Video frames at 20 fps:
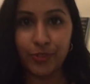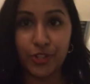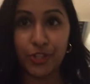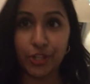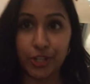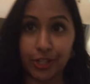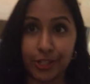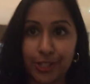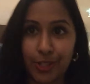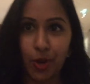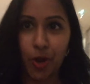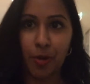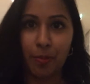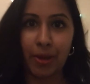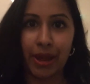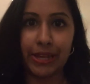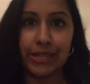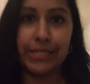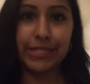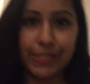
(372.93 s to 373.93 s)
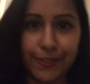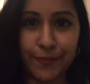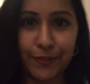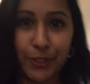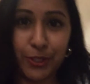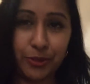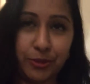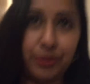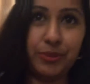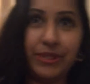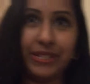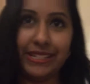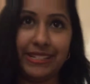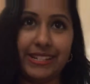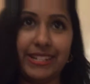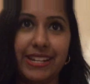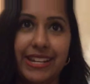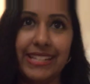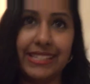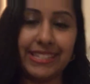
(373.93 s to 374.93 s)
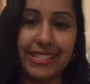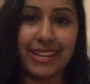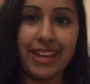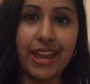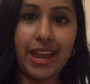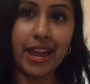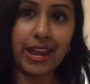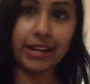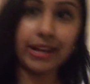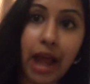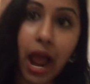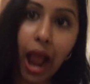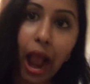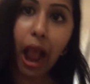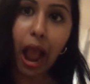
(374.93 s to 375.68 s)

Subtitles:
Just got my interview with Nitin.